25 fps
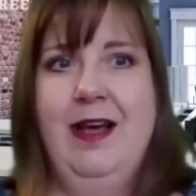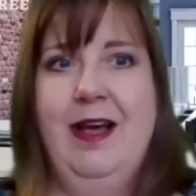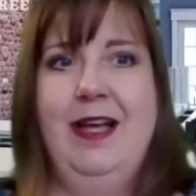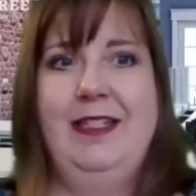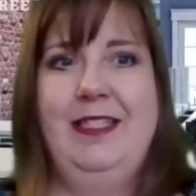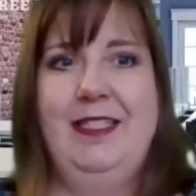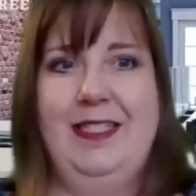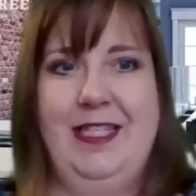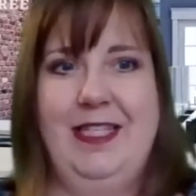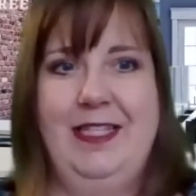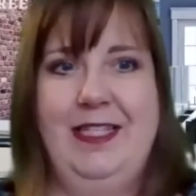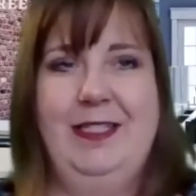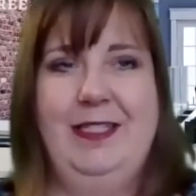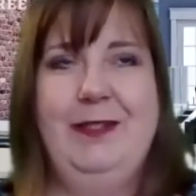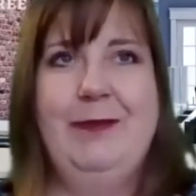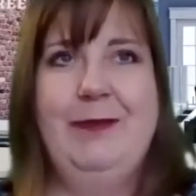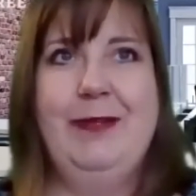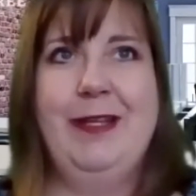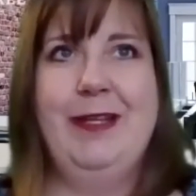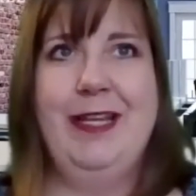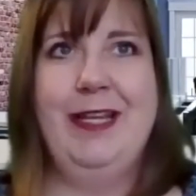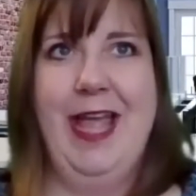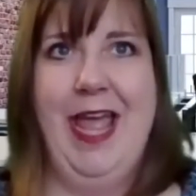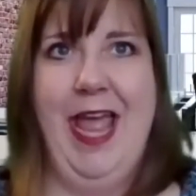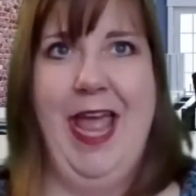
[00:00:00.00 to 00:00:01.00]
disease you
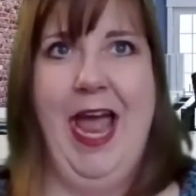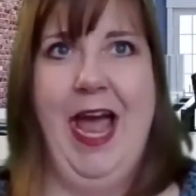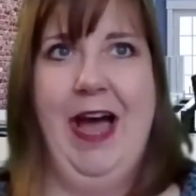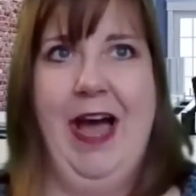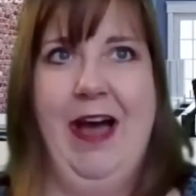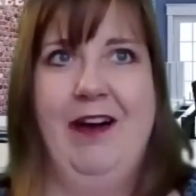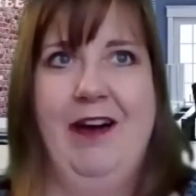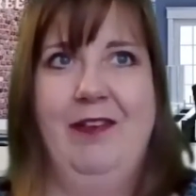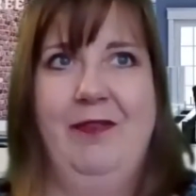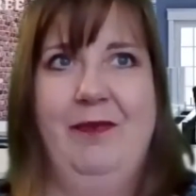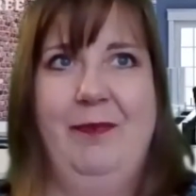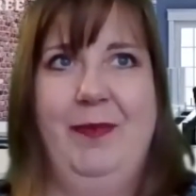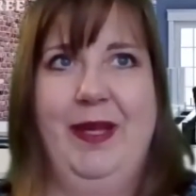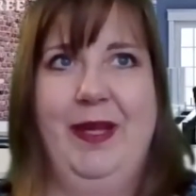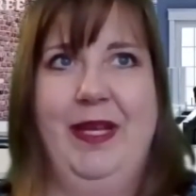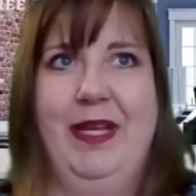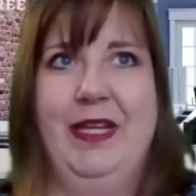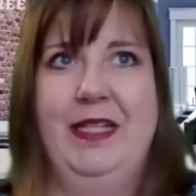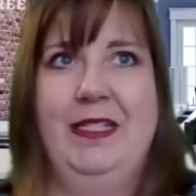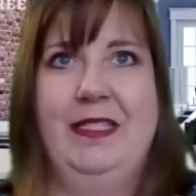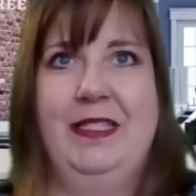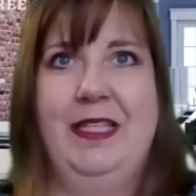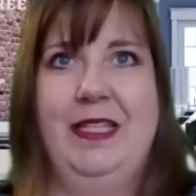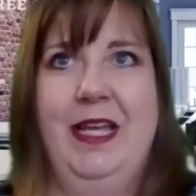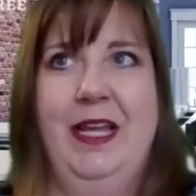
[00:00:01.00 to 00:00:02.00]
can have
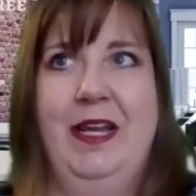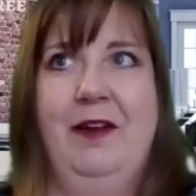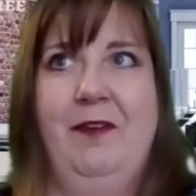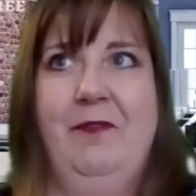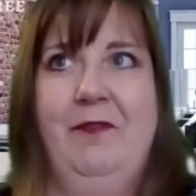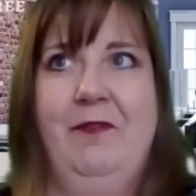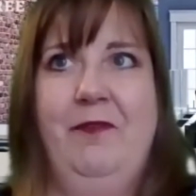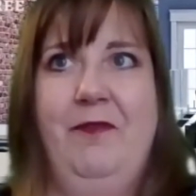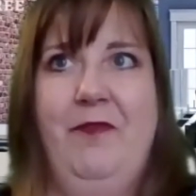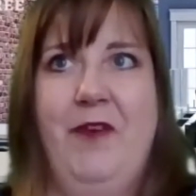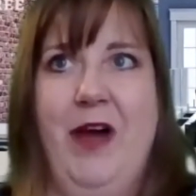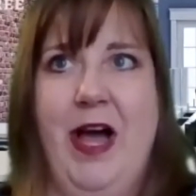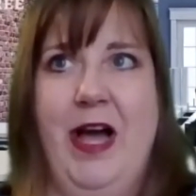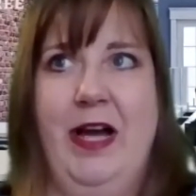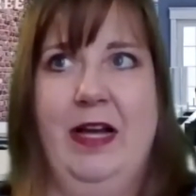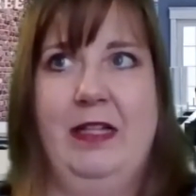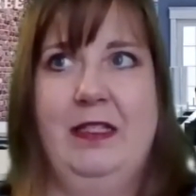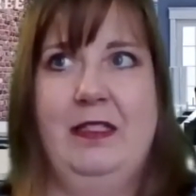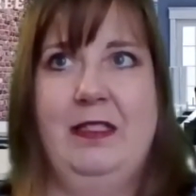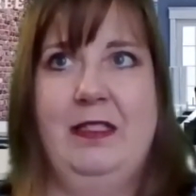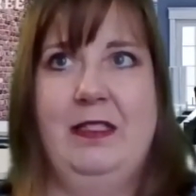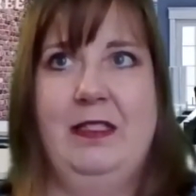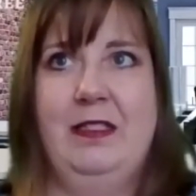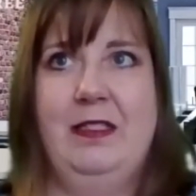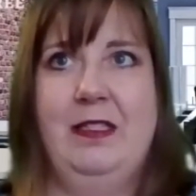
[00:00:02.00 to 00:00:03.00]
because it
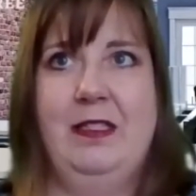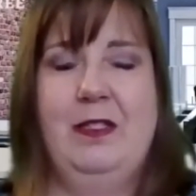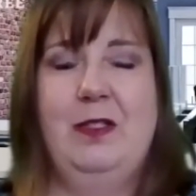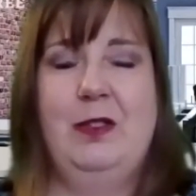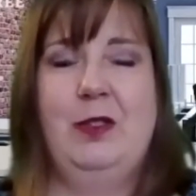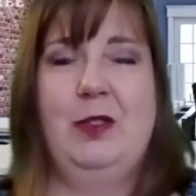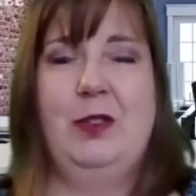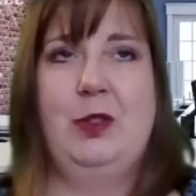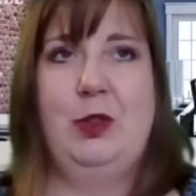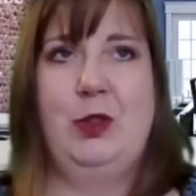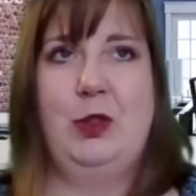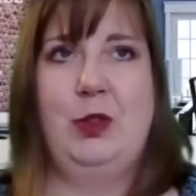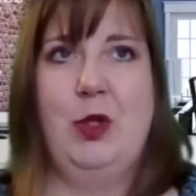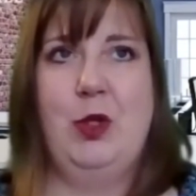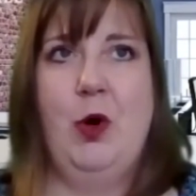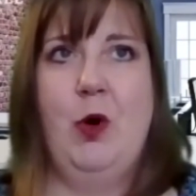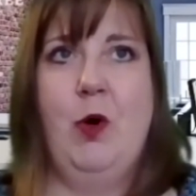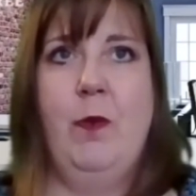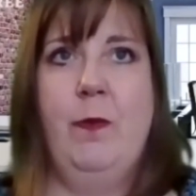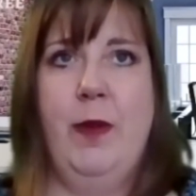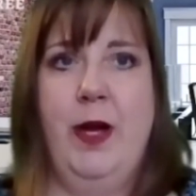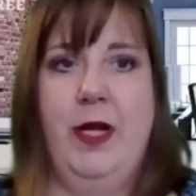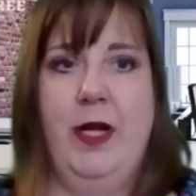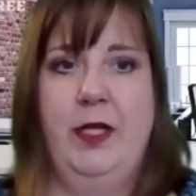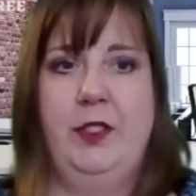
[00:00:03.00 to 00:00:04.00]
affects
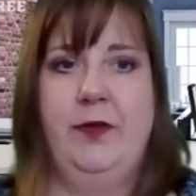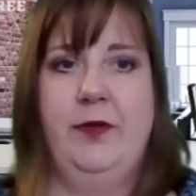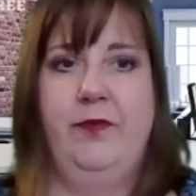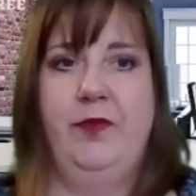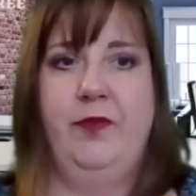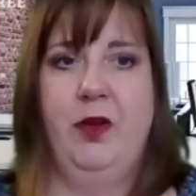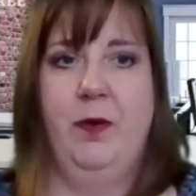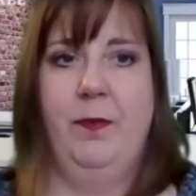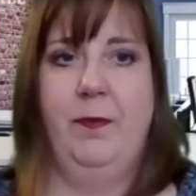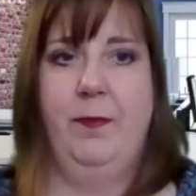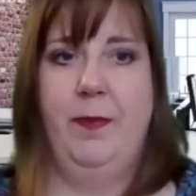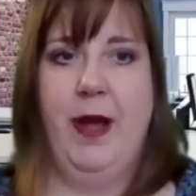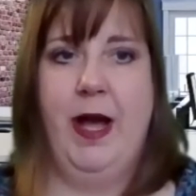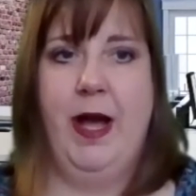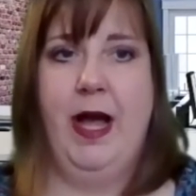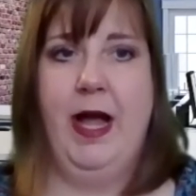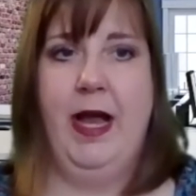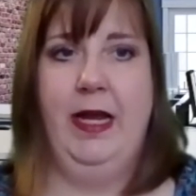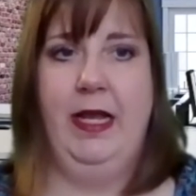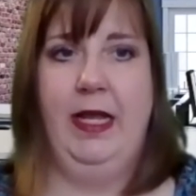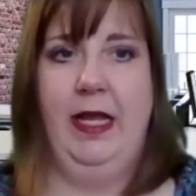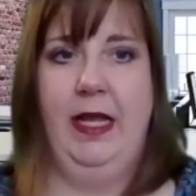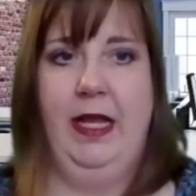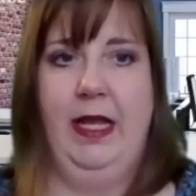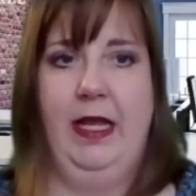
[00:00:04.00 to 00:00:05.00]
so much of your
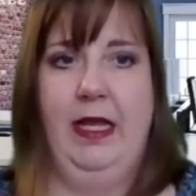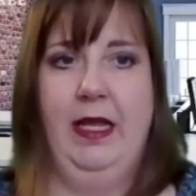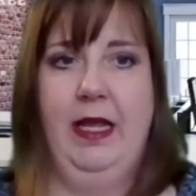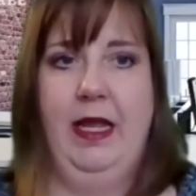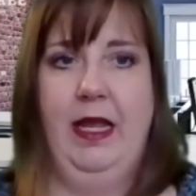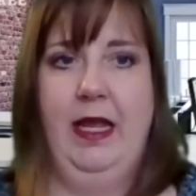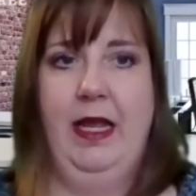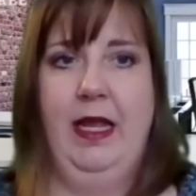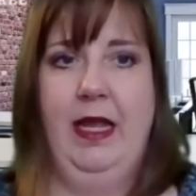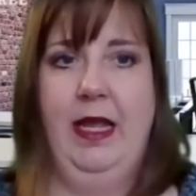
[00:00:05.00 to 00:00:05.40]
body